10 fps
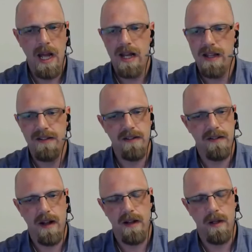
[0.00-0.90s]
And that's
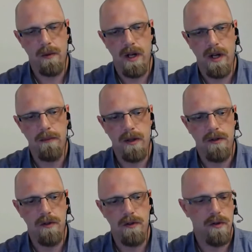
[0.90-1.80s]
exactly right. I
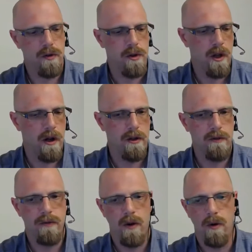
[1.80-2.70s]
mean, so you lock
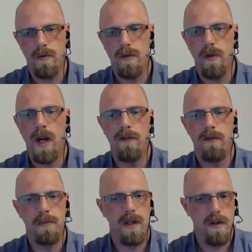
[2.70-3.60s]
your phone. You have a
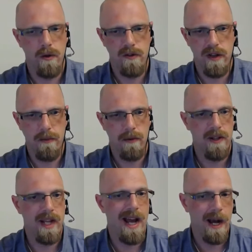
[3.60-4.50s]
PIN code set up on
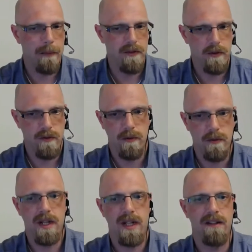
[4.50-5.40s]
the app. So if
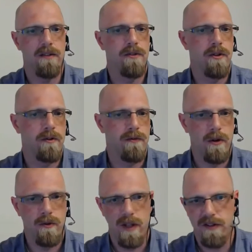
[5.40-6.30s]
somebody gets into your
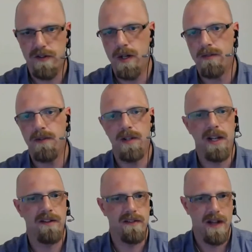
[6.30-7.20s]
phone, they still have to
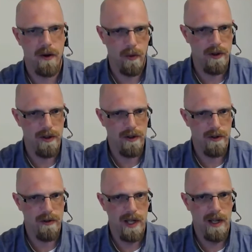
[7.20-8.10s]
guess now what
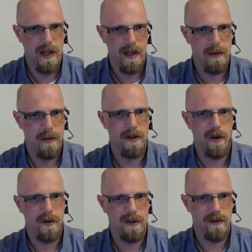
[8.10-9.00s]
the PIN
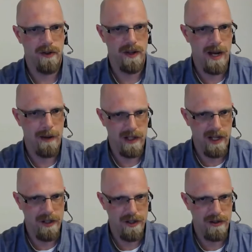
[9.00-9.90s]
code is for the
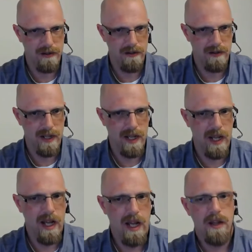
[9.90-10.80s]
application.
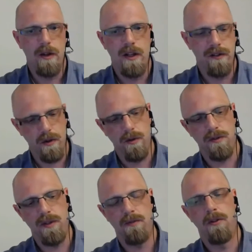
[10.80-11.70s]
It's those
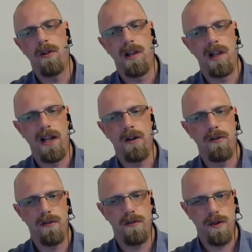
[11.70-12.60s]
different
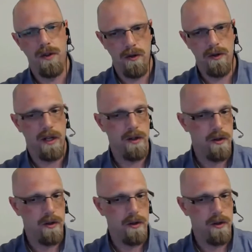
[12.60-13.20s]
layers of security and